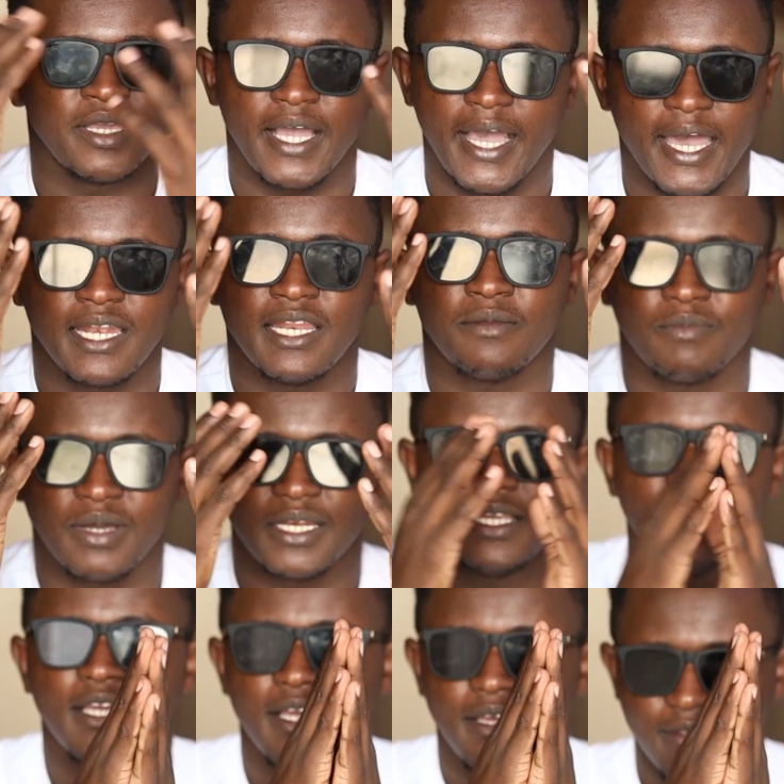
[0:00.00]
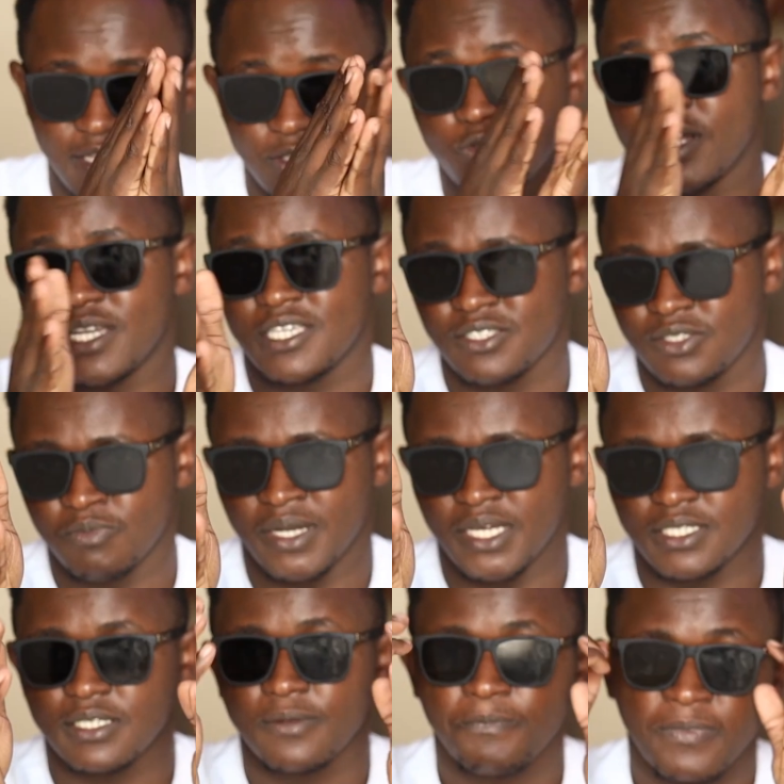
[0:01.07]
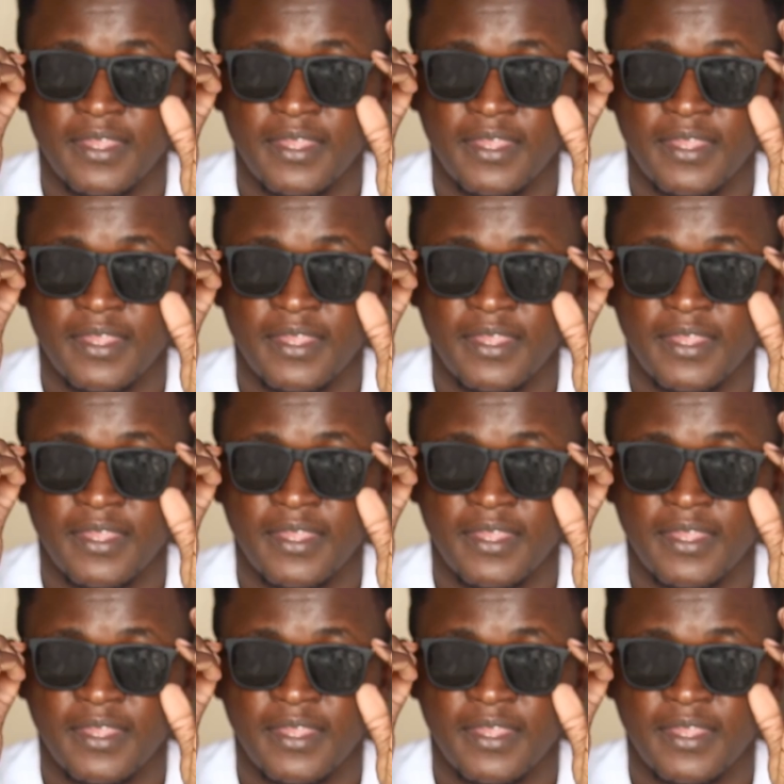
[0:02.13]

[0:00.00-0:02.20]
be earning money. That's working smart.